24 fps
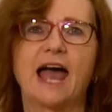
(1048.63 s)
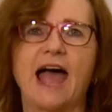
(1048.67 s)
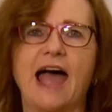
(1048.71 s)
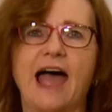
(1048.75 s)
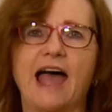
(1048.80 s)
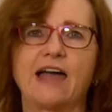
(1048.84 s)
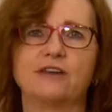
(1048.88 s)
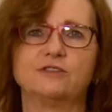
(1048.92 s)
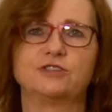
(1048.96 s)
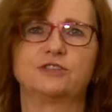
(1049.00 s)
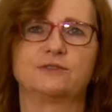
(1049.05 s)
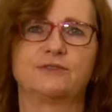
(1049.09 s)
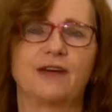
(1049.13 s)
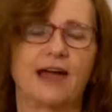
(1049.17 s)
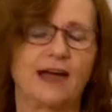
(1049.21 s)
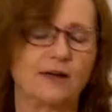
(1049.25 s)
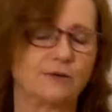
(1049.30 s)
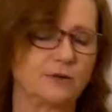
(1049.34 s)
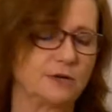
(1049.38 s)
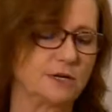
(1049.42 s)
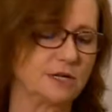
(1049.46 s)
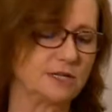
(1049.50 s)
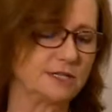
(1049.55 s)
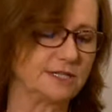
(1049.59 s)
Out of
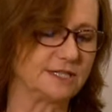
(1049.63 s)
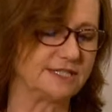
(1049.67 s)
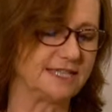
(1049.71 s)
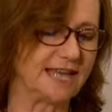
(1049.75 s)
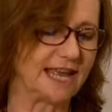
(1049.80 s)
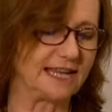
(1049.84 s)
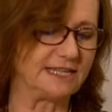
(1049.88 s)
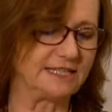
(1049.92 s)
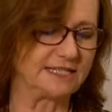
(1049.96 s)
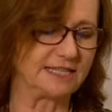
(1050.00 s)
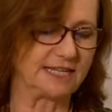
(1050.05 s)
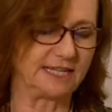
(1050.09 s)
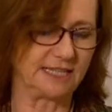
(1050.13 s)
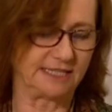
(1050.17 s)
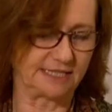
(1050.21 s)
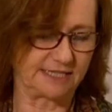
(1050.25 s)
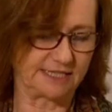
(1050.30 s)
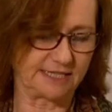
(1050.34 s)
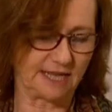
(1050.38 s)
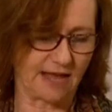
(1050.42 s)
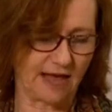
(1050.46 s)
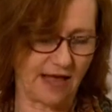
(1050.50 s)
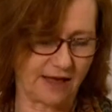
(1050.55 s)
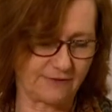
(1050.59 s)
hours,
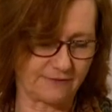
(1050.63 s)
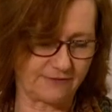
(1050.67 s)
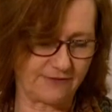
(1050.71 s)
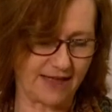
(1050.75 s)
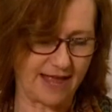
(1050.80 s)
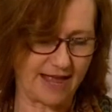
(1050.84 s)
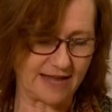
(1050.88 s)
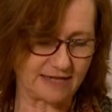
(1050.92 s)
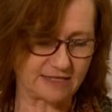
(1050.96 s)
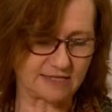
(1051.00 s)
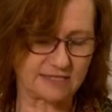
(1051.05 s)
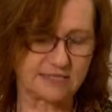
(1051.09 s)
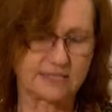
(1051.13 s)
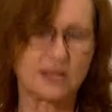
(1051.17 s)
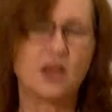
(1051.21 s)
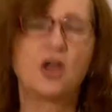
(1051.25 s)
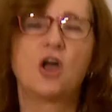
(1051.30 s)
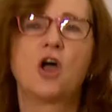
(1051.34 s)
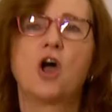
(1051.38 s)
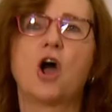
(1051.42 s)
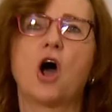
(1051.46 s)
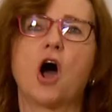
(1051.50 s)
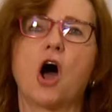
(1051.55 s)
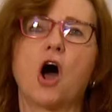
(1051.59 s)
dentists and vets
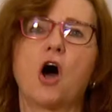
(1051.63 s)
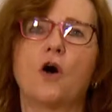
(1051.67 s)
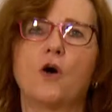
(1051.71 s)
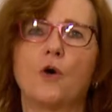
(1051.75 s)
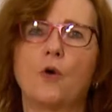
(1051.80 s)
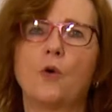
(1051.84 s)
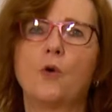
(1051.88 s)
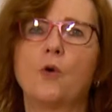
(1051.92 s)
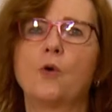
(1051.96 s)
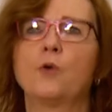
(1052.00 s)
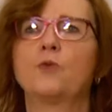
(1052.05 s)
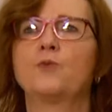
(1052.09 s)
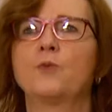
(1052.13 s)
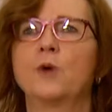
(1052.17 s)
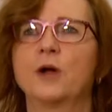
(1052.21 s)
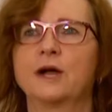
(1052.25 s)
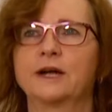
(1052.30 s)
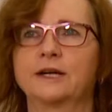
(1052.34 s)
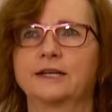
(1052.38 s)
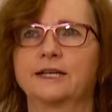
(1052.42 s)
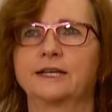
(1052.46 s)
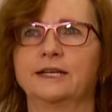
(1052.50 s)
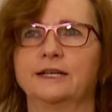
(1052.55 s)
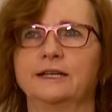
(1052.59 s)
are all
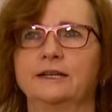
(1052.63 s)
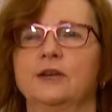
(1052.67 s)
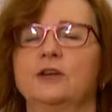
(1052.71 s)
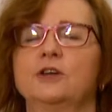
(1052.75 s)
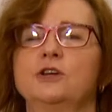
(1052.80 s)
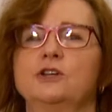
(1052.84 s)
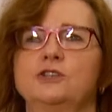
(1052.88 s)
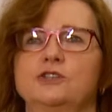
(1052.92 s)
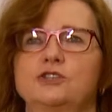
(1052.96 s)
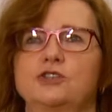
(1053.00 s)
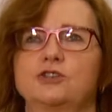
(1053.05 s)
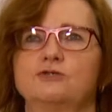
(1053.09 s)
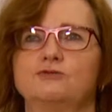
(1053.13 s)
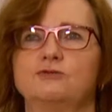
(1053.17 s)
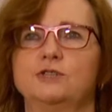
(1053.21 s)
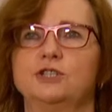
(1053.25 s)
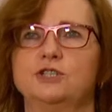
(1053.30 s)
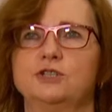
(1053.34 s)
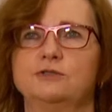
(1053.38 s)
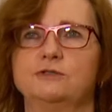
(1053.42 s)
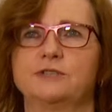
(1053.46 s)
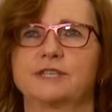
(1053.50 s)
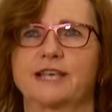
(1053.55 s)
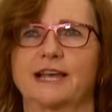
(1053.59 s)
working to
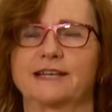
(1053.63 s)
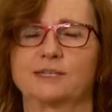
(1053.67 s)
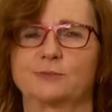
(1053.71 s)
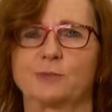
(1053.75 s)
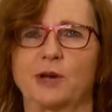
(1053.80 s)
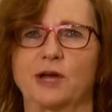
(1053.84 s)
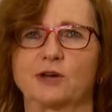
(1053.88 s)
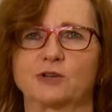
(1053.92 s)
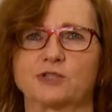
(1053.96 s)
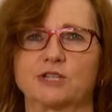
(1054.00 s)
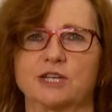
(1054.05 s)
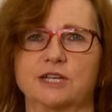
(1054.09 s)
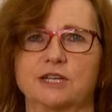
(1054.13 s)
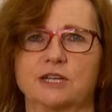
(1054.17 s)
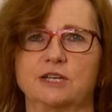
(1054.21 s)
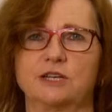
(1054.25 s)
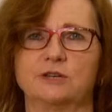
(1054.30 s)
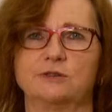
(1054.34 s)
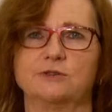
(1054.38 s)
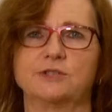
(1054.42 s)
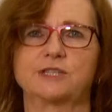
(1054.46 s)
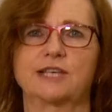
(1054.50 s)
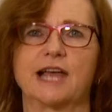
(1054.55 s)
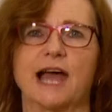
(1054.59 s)
reduce antibiotic
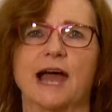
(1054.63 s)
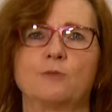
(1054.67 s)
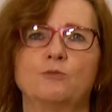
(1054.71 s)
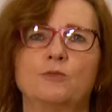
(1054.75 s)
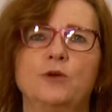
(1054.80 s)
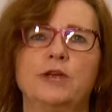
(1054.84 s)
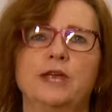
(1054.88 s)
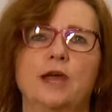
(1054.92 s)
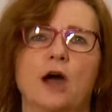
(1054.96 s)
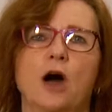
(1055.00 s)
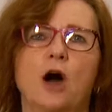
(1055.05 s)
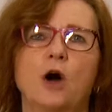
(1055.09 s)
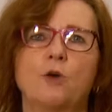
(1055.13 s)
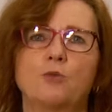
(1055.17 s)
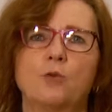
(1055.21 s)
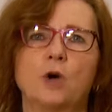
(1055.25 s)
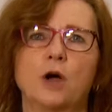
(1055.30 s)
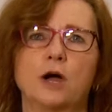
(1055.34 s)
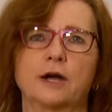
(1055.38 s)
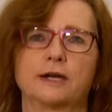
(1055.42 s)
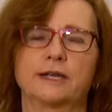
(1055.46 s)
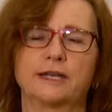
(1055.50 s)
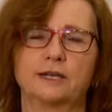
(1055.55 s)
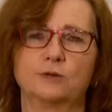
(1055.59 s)
use, and we are
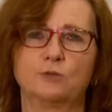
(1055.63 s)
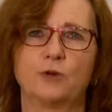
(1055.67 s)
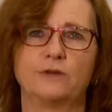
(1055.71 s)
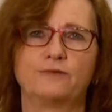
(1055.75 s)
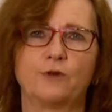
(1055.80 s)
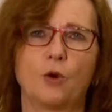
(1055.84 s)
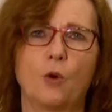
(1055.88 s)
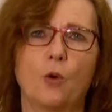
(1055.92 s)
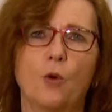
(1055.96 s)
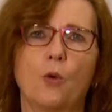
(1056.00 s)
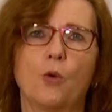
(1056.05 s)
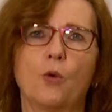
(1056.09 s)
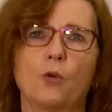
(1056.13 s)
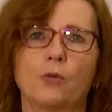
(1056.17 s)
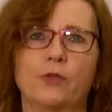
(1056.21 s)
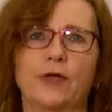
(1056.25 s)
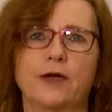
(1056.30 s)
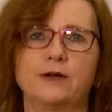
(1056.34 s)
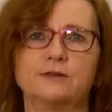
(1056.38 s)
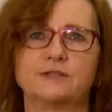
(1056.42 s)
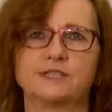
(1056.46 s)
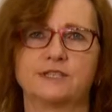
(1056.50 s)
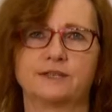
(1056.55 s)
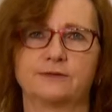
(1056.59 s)
working with all
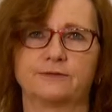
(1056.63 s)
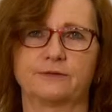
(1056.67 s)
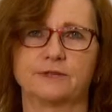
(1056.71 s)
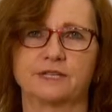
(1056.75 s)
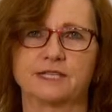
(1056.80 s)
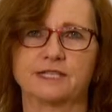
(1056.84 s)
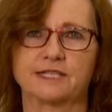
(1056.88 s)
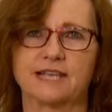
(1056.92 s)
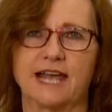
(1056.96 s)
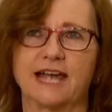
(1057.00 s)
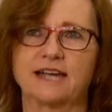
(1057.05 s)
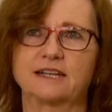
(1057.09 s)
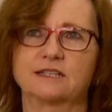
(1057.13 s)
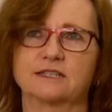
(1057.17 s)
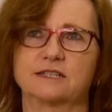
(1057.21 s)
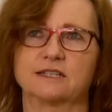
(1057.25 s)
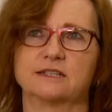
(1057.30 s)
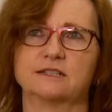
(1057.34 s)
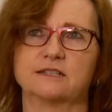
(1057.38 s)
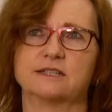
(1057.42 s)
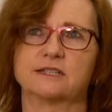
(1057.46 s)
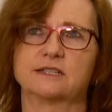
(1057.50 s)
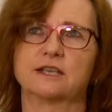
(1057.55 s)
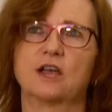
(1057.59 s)
those different
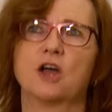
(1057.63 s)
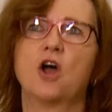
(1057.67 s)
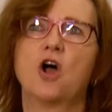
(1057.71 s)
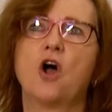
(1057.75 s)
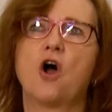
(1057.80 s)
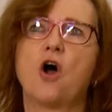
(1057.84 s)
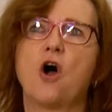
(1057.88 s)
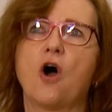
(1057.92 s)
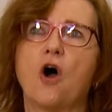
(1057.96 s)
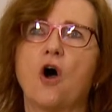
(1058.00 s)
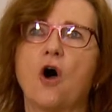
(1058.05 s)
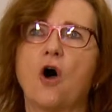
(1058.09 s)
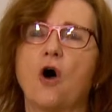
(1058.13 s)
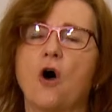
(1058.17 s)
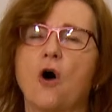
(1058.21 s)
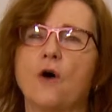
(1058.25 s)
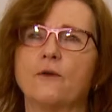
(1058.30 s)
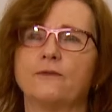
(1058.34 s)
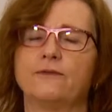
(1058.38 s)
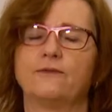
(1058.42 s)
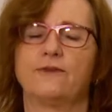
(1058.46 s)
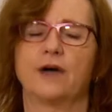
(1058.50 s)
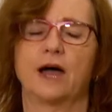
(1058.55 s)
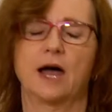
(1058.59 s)
sectors
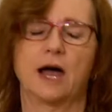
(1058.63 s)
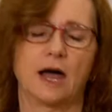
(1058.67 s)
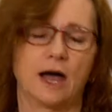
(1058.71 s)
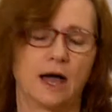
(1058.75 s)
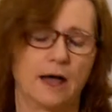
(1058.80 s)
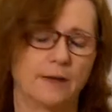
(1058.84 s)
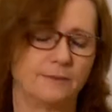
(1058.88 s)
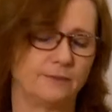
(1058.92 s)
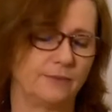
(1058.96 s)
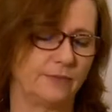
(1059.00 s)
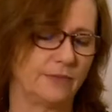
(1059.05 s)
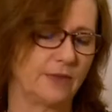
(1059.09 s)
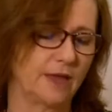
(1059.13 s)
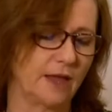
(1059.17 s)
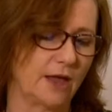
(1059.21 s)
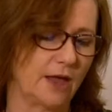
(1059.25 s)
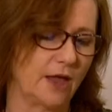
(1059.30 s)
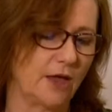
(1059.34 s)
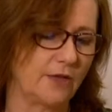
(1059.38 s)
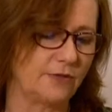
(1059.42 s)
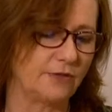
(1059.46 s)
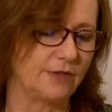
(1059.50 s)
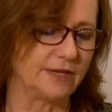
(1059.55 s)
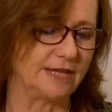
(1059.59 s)
of
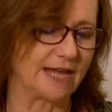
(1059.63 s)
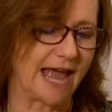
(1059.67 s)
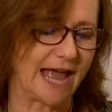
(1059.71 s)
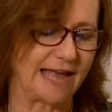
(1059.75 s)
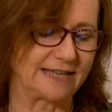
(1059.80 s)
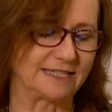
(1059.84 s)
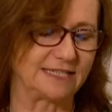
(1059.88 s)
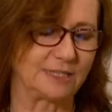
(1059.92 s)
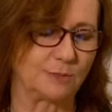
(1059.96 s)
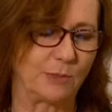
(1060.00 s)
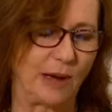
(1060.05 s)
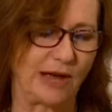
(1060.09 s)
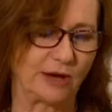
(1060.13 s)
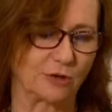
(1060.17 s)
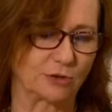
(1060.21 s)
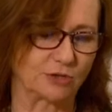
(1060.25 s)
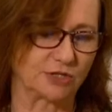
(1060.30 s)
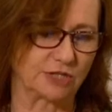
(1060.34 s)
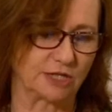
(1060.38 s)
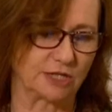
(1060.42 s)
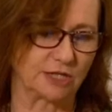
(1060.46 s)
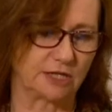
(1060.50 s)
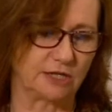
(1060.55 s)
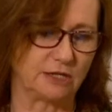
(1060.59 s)
the
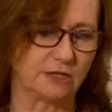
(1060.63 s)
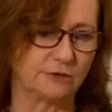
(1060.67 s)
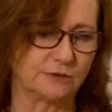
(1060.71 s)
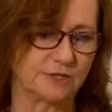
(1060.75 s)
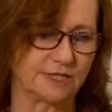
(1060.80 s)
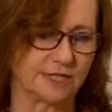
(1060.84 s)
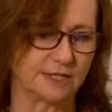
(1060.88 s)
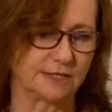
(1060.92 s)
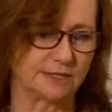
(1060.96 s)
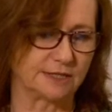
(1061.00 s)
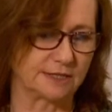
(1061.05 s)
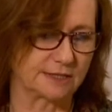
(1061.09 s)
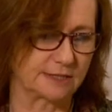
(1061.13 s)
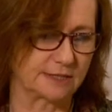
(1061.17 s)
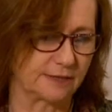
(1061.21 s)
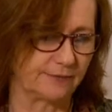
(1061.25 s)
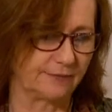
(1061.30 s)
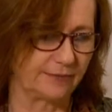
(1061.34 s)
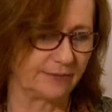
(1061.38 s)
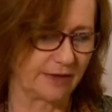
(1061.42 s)
antibiotic users.